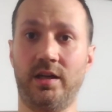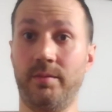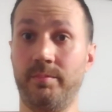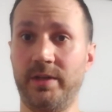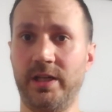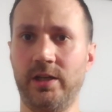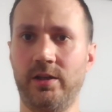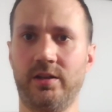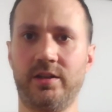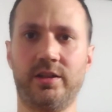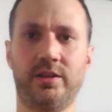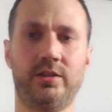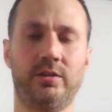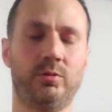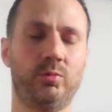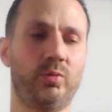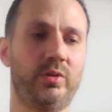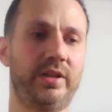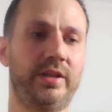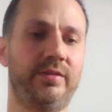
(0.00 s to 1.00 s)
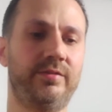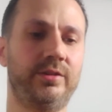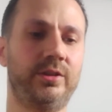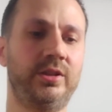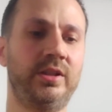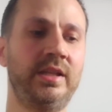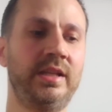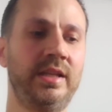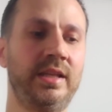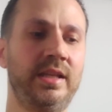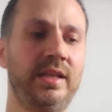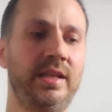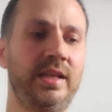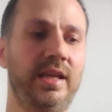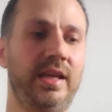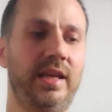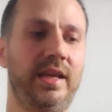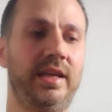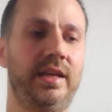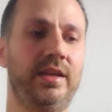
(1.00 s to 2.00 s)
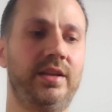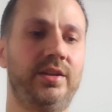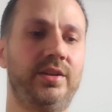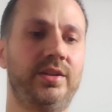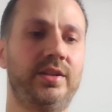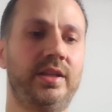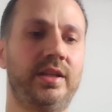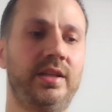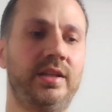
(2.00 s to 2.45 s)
America or wherever. And